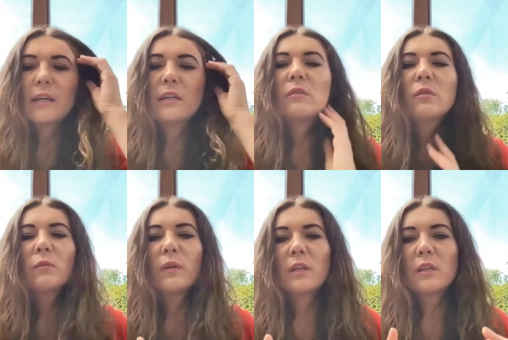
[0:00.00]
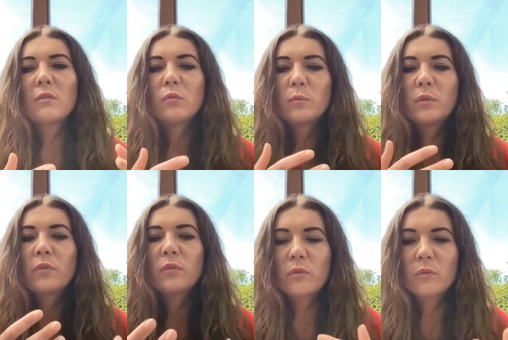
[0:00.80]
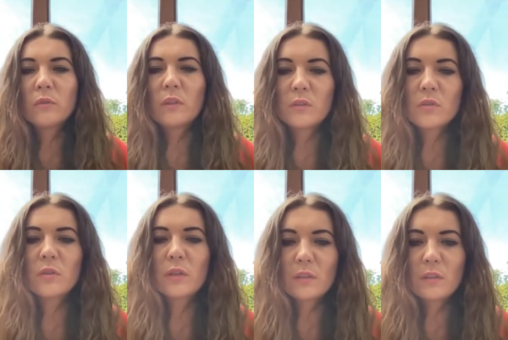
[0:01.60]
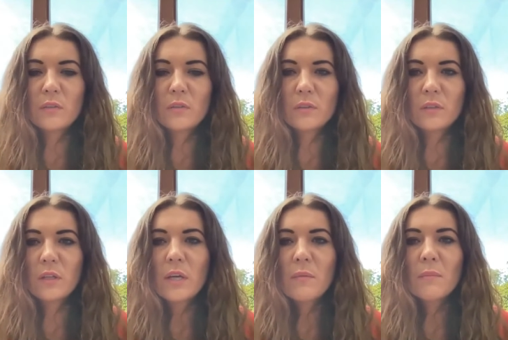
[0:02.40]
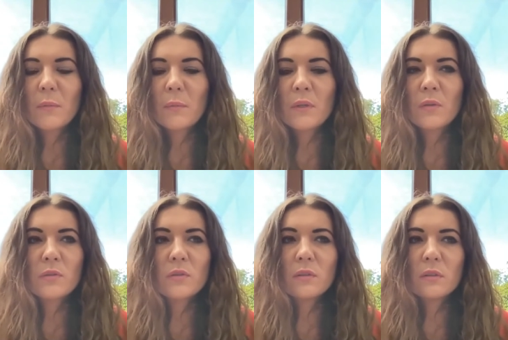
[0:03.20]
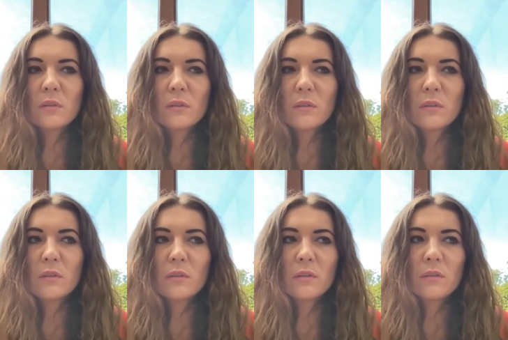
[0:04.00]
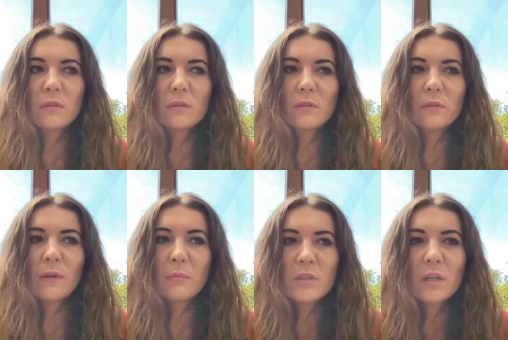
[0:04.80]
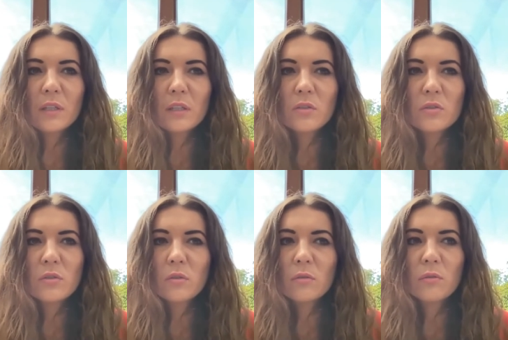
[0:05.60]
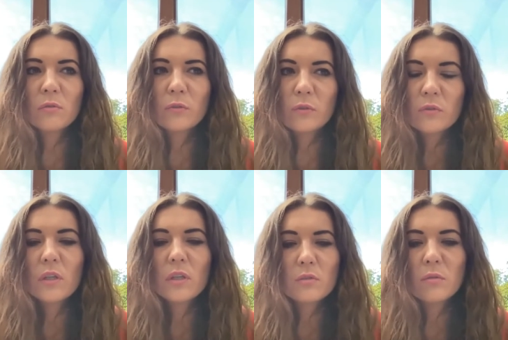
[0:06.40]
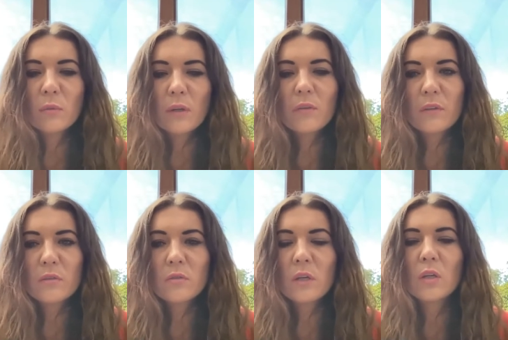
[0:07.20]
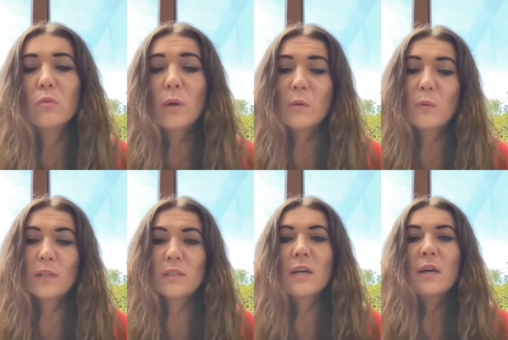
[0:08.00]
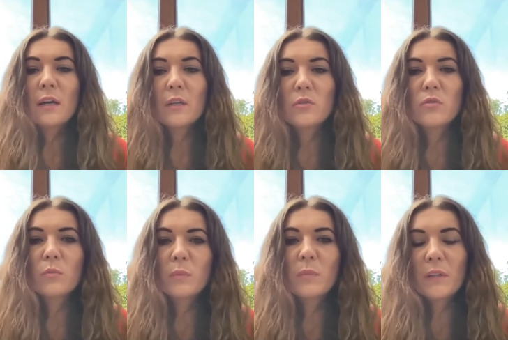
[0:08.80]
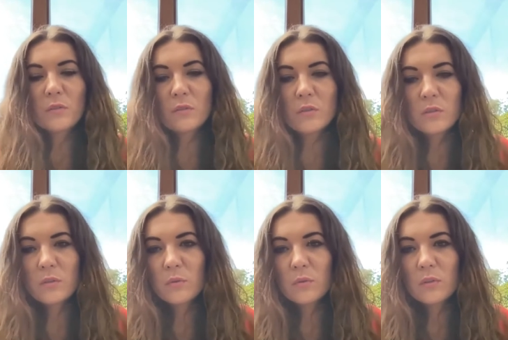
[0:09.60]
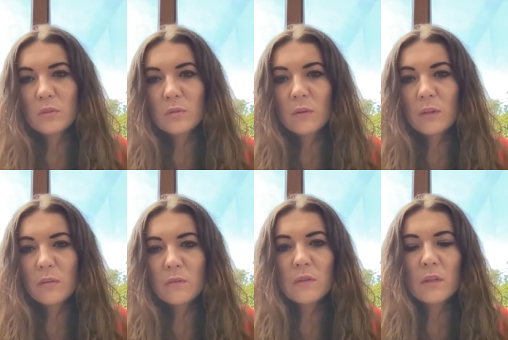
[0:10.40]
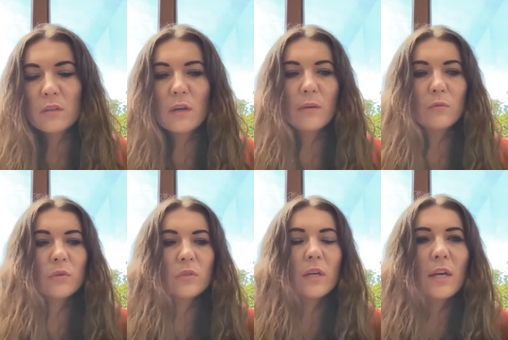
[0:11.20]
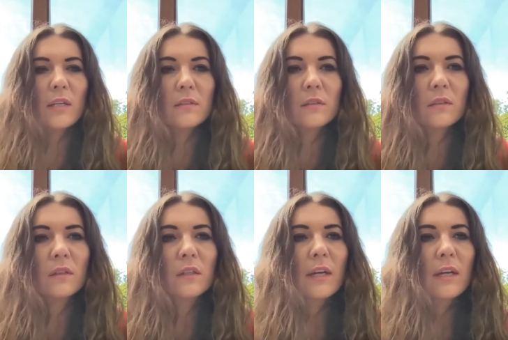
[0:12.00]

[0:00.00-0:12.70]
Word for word: and even when it would be through the internet easier but because the the website is so confusing and so many things you can do at once it should be better distributed so that's that i would say as a